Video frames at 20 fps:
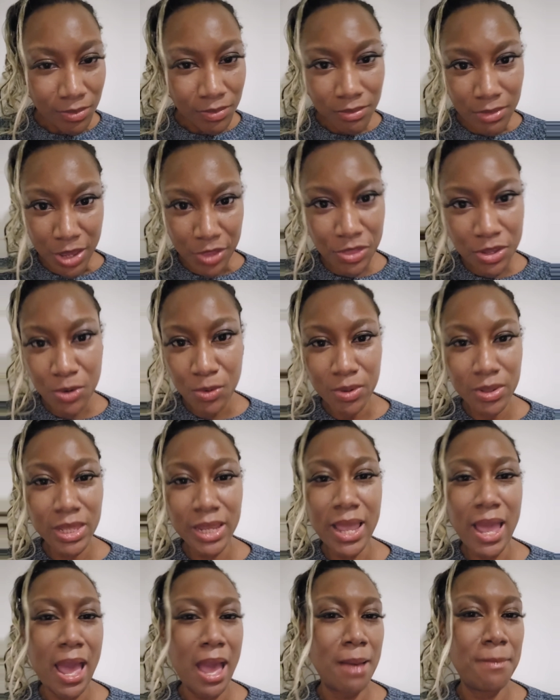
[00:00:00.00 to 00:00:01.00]
nothing
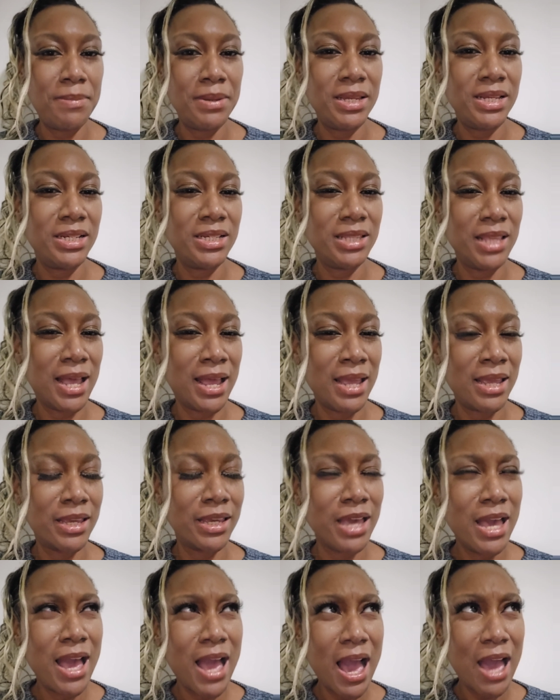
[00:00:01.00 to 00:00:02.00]
really happened.
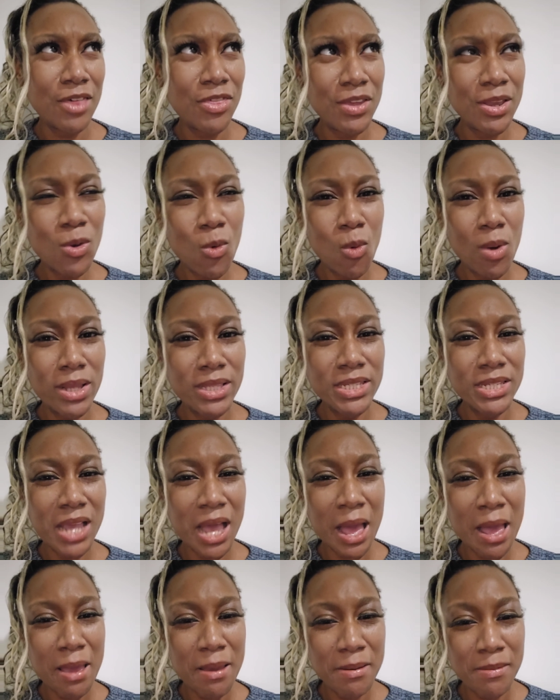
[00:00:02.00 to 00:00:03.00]
Like, I think one
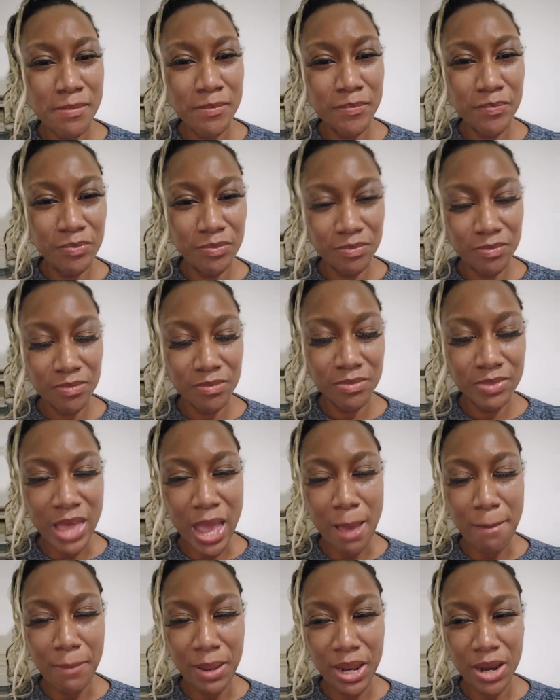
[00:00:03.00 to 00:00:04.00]
time
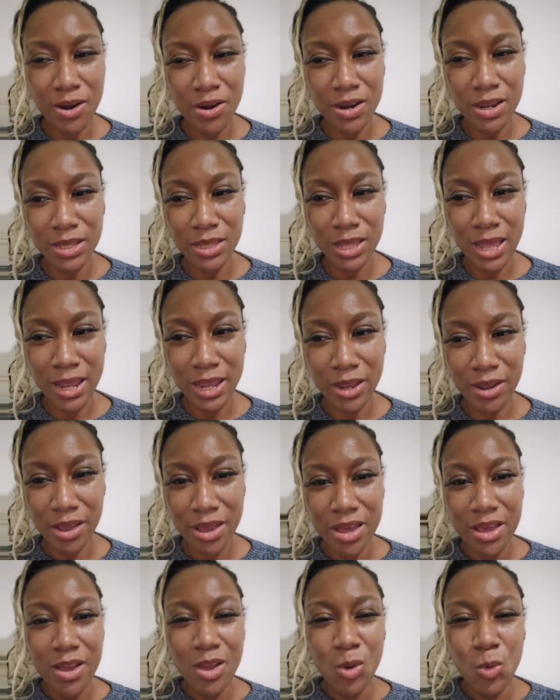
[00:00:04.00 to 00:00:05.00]
that parent like
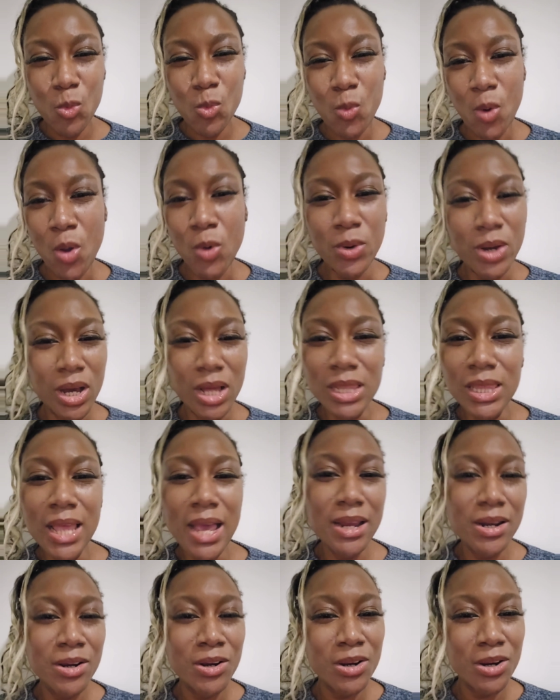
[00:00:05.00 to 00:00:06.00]
wrote a
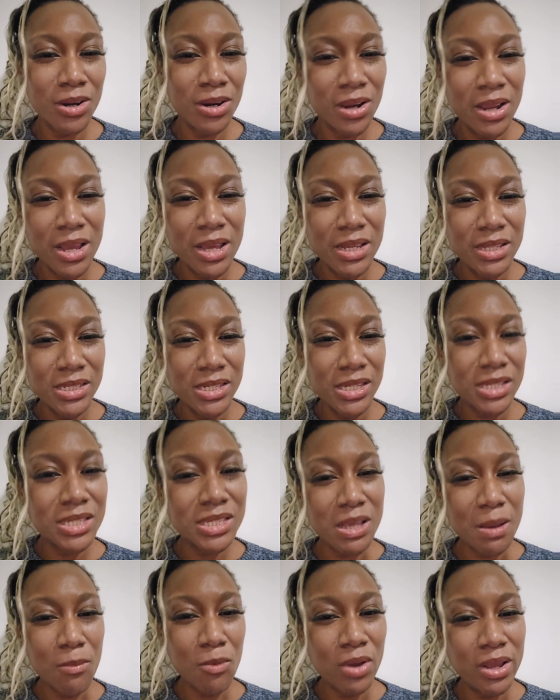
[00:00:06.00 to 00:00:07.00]
letter to
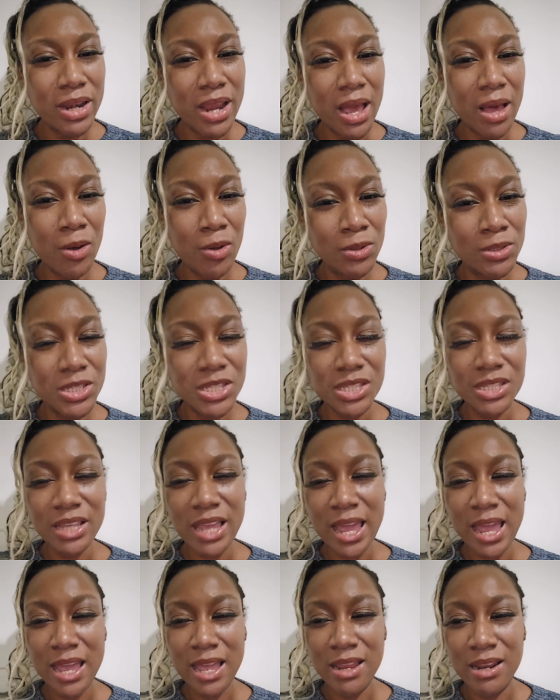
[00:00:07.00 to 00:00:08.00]
someone else
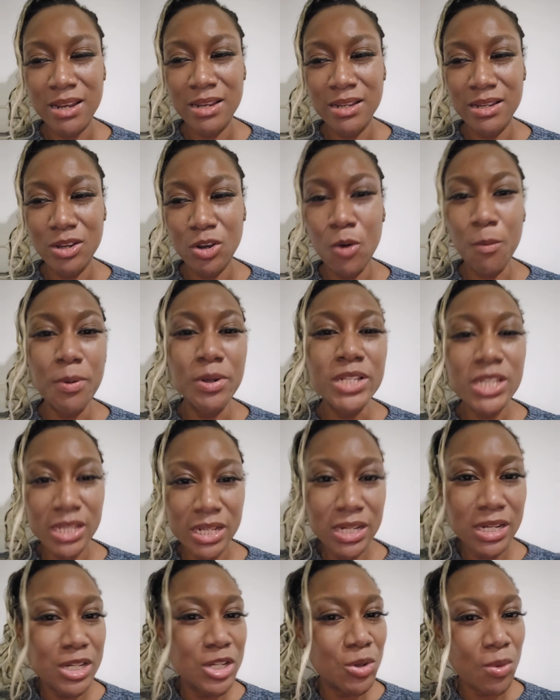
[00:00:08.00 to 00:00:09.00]
or
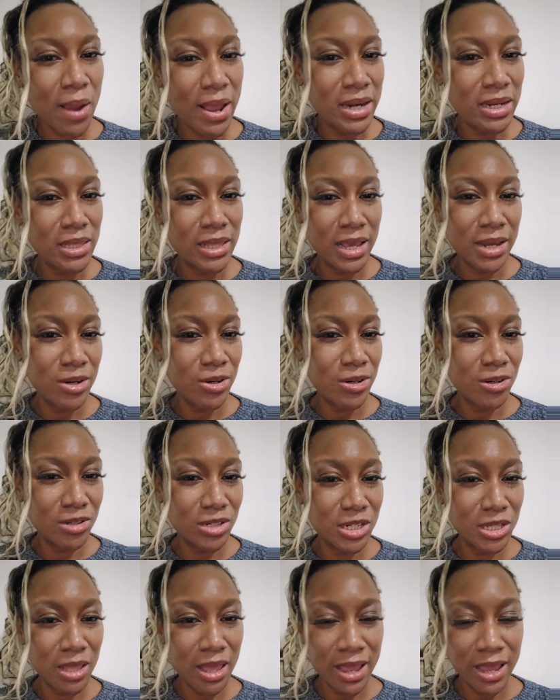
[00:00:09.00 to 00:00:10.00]
pretended to write a letter
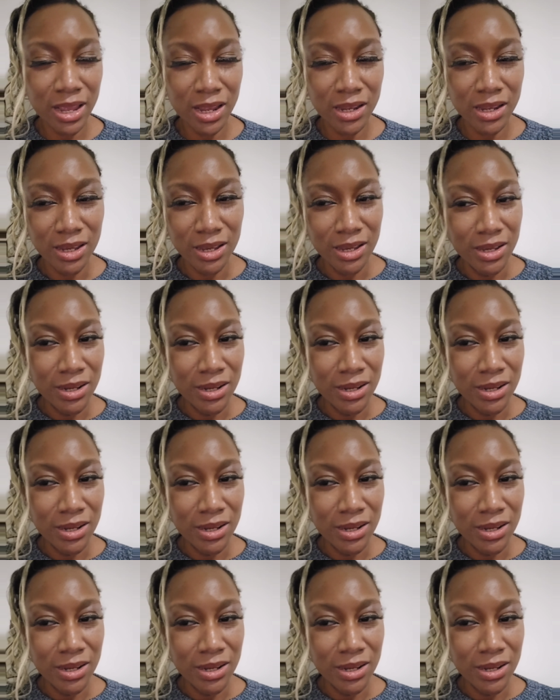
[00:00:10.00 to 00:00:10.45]
to like